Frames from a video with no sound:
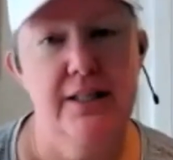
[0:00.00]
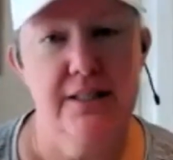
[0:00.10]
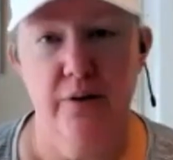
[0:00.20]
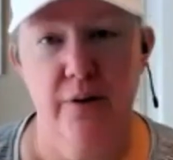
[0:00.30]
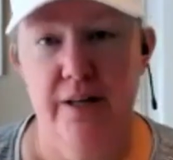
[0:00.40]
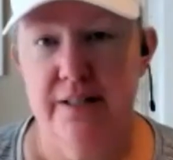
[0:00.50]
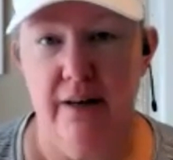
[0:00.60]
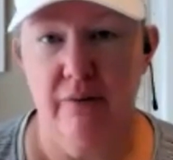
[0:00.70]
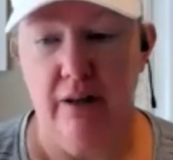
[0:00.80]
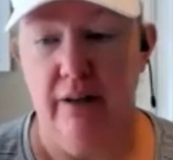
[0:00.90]
series that
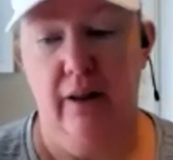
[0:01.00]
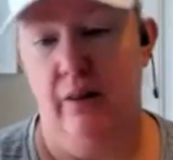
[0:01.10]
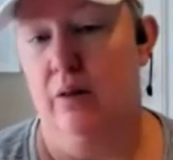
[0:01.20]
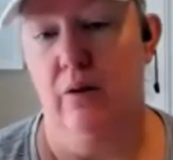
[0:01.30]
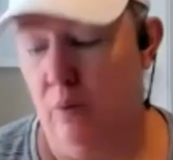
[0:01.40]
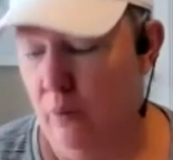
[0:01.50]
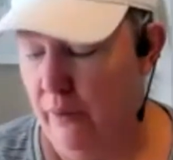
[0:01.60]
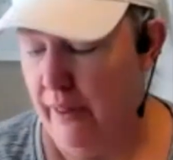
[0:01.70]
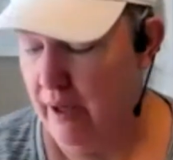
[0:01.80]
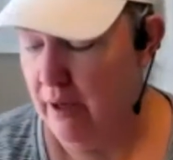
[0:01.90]
I've got like the
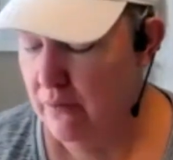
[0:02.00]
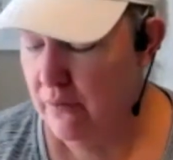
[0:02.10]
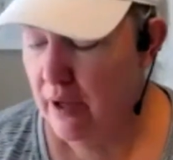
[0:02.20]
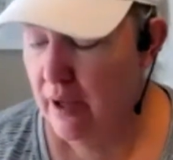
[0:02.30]
whole thing of,